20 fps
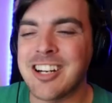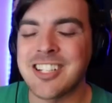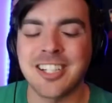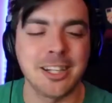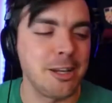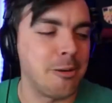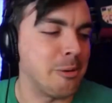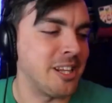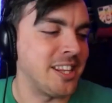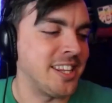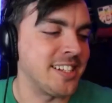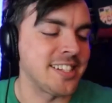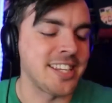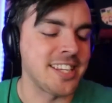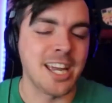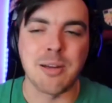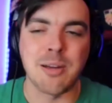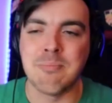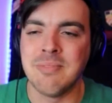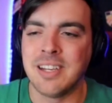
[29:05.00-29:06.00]
a little bit of this
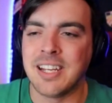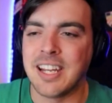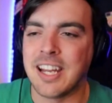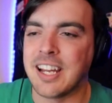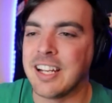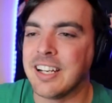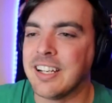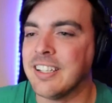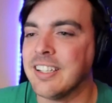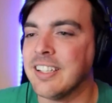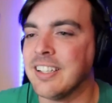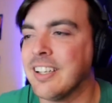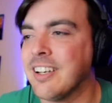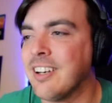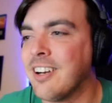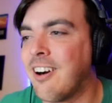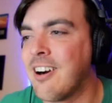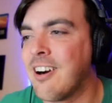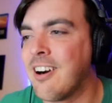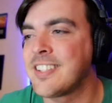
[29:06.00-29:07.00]
game, and
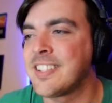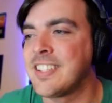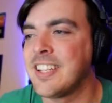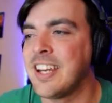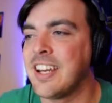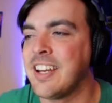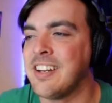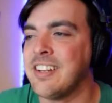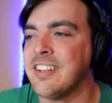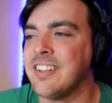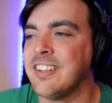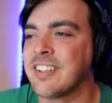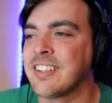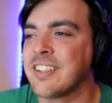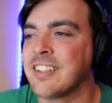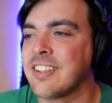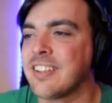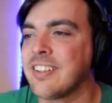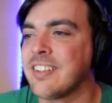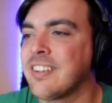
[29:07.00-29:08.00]
Austin